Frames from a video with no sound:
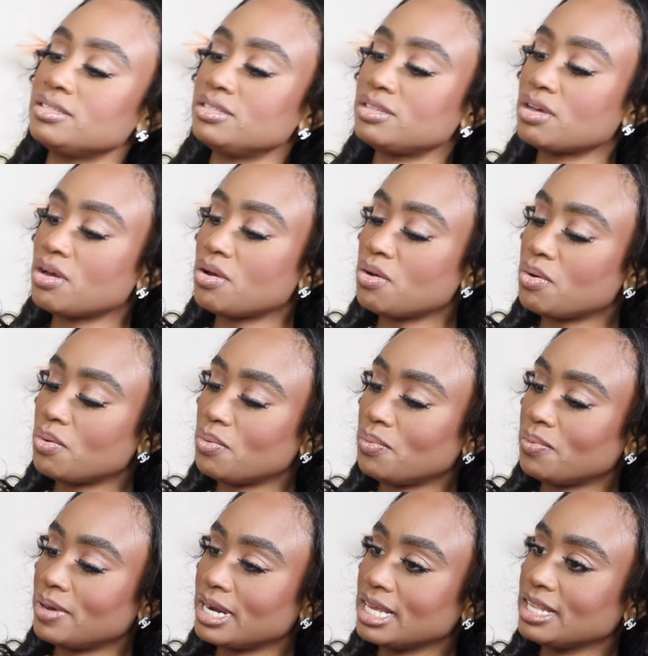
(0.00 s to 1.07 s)
So
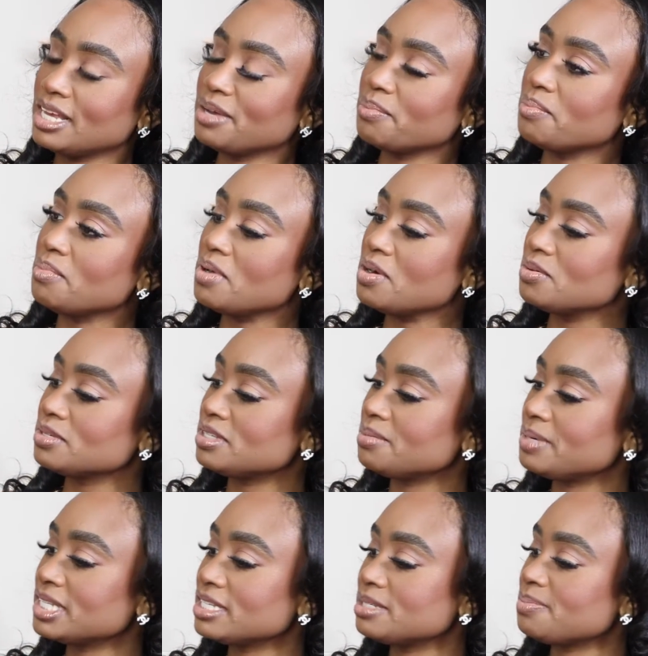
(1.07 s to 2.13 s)
what I like most
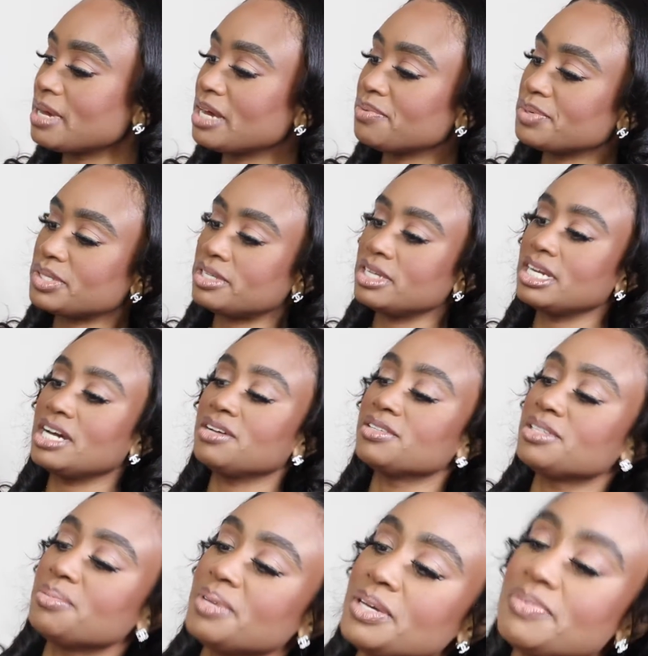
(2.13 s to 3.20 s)
about this bag, what stood out
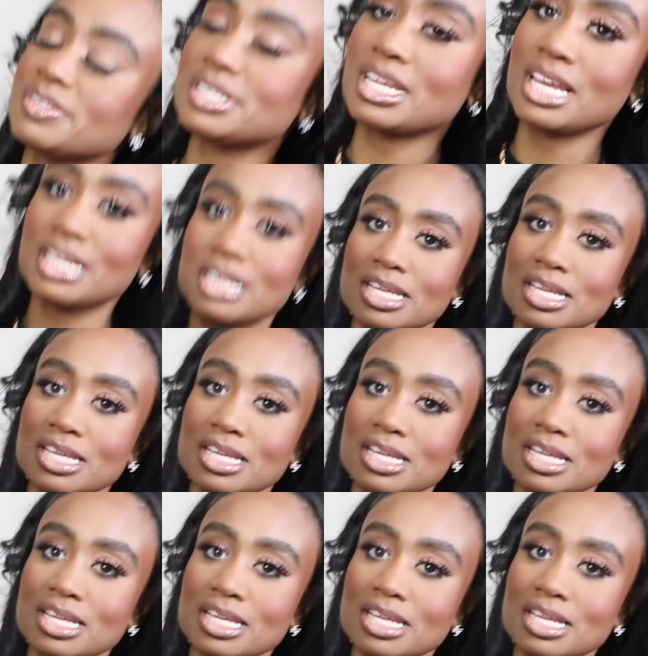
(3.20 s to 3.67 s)
to me was like